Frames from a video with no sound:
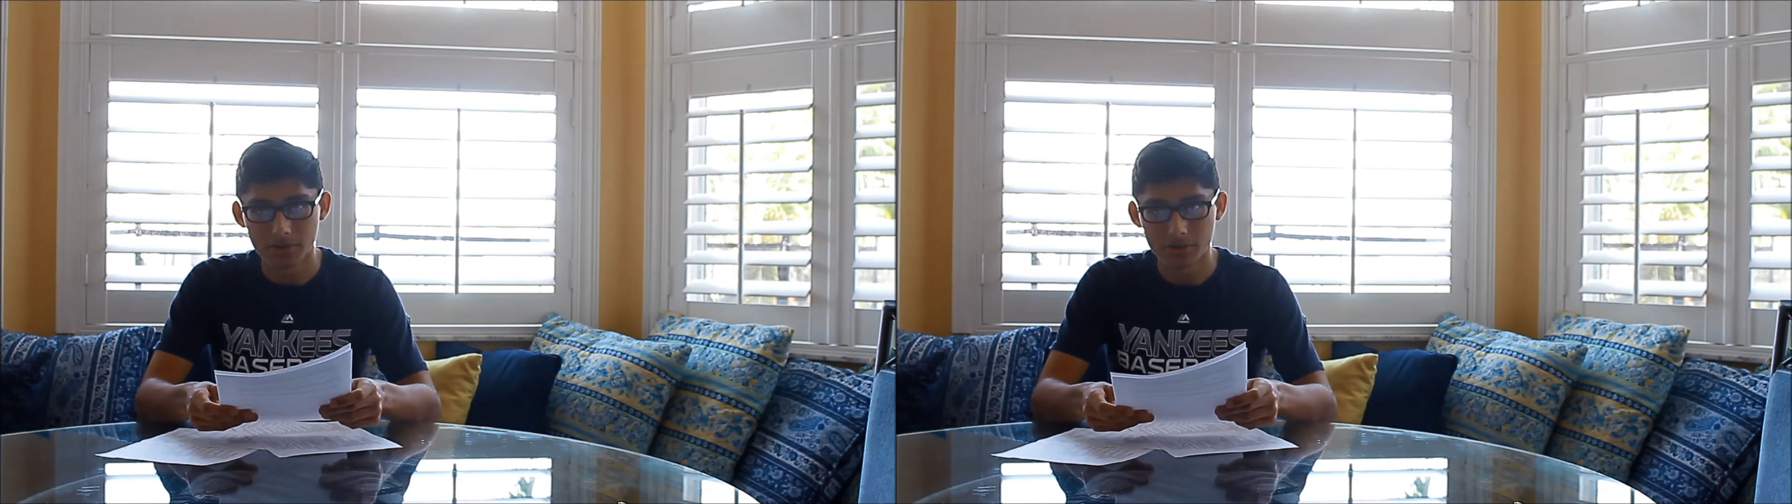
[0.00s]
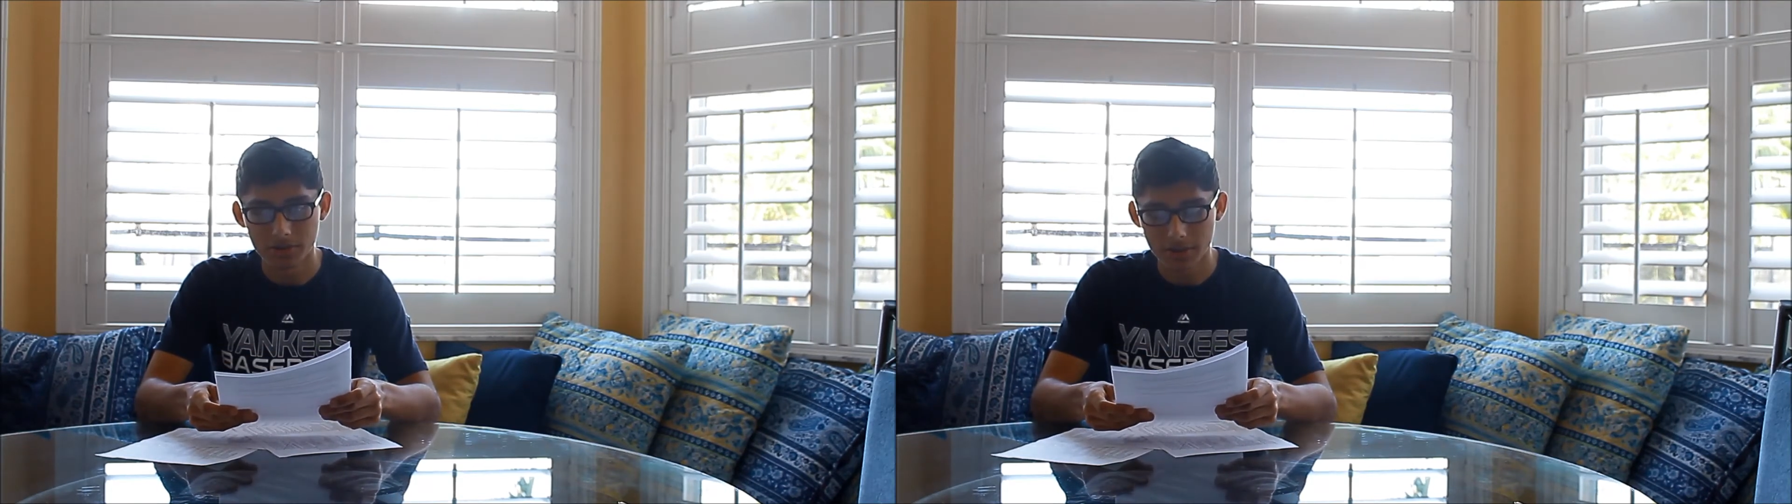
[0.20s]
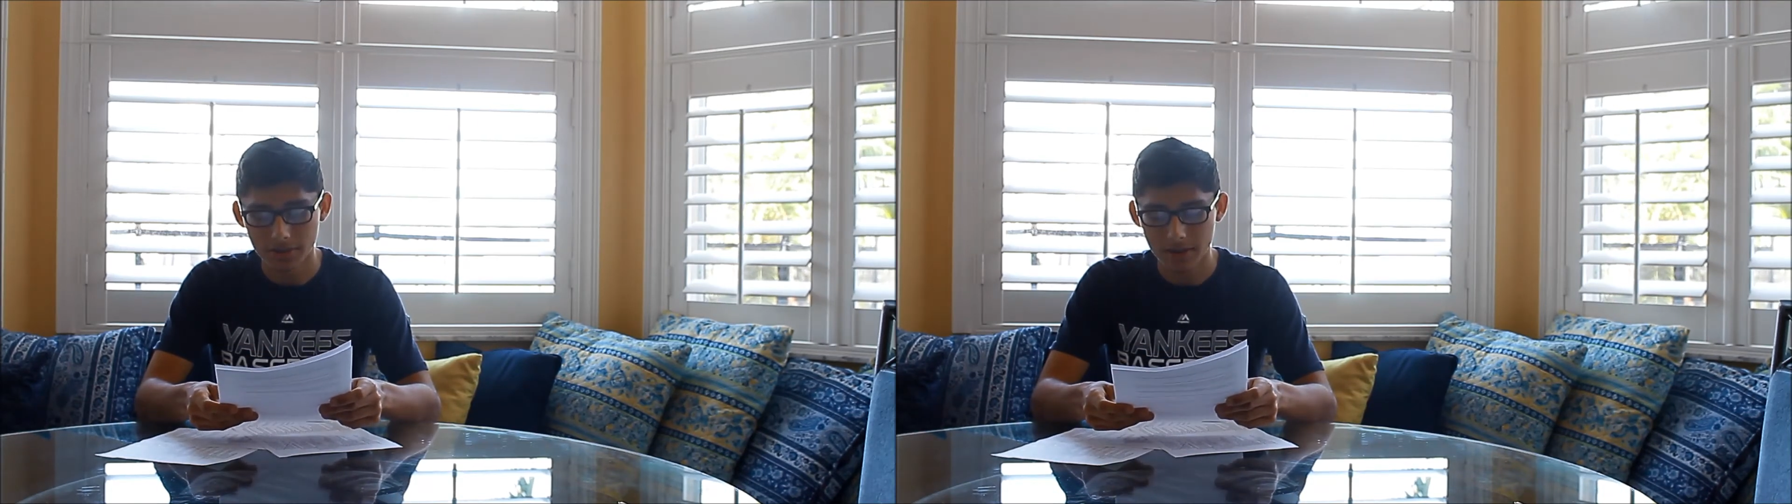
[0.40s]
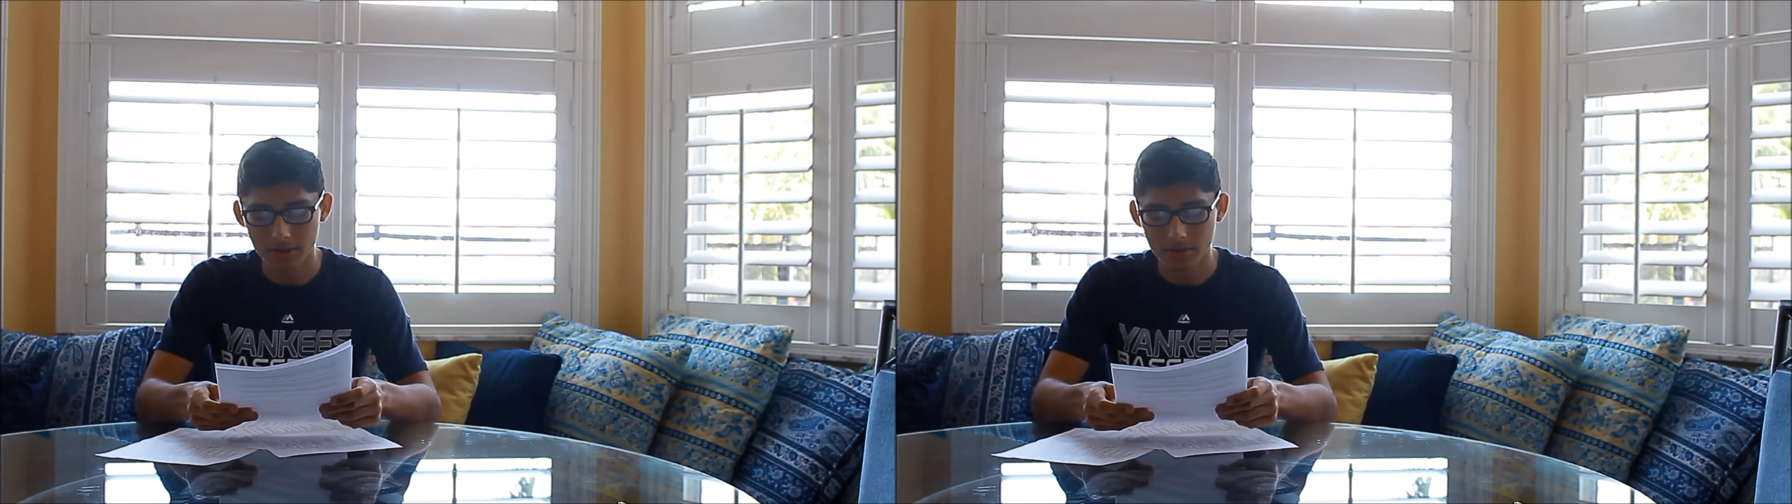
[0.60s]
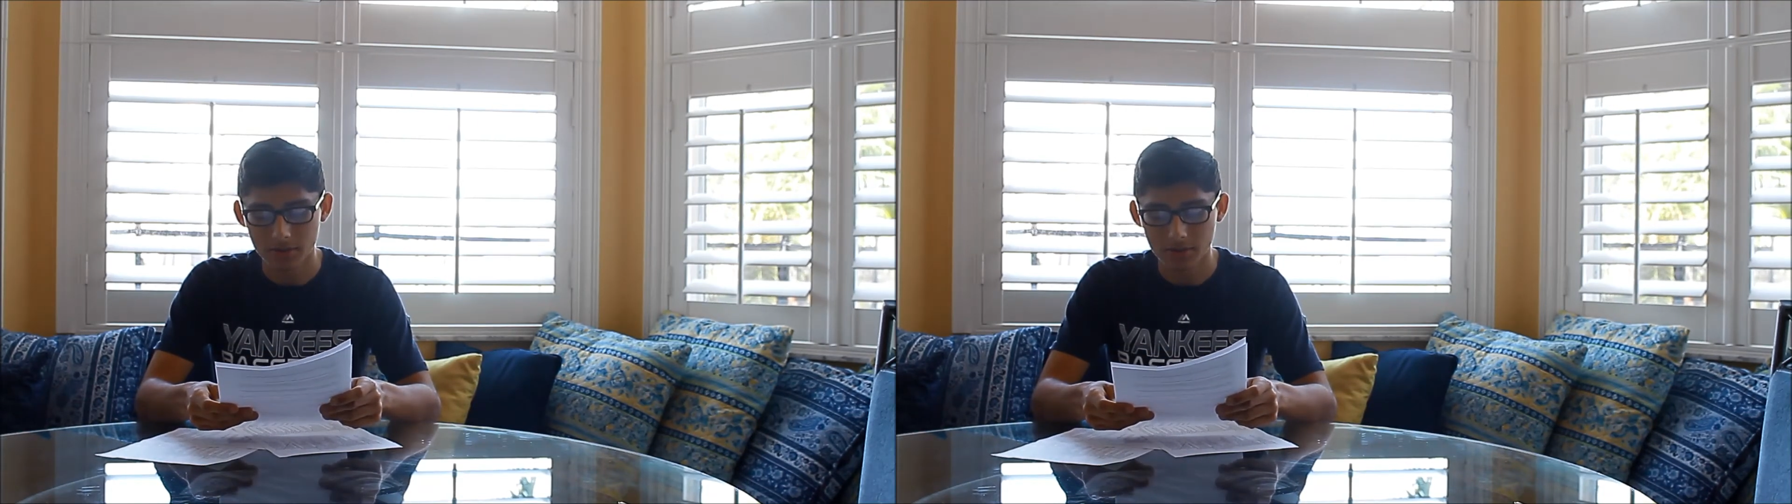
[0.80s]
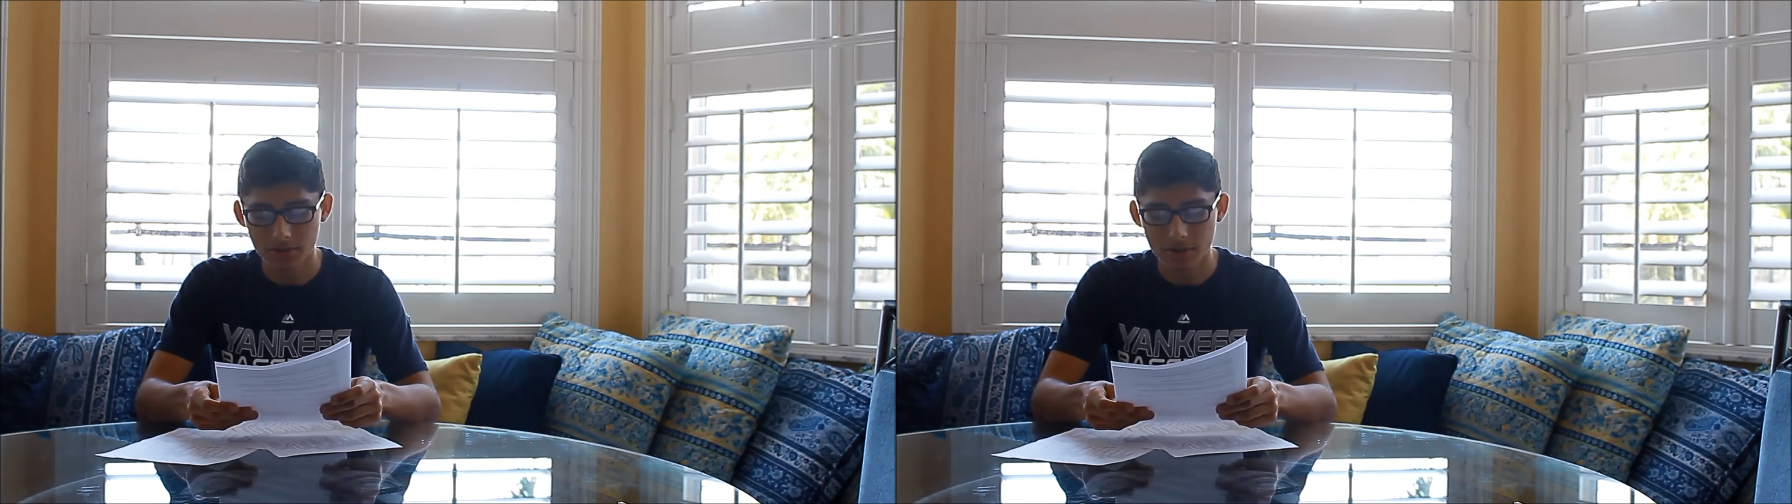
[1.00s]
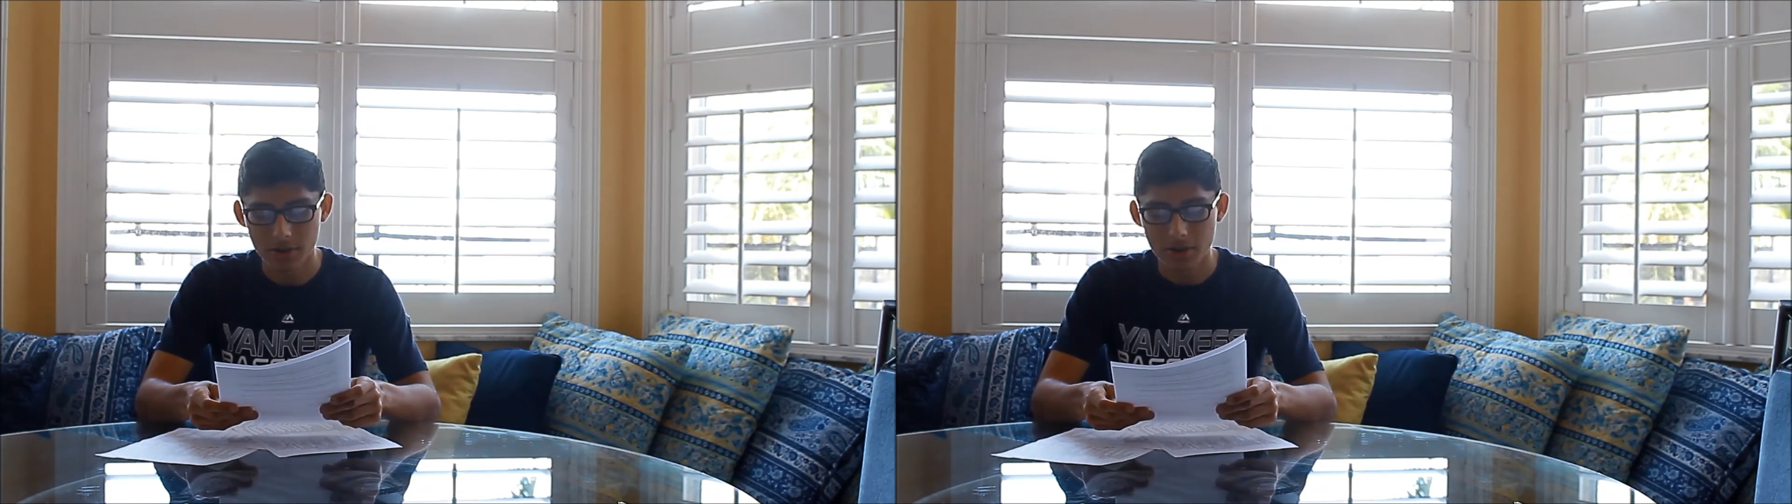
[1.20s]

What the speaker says: eros and thanatos.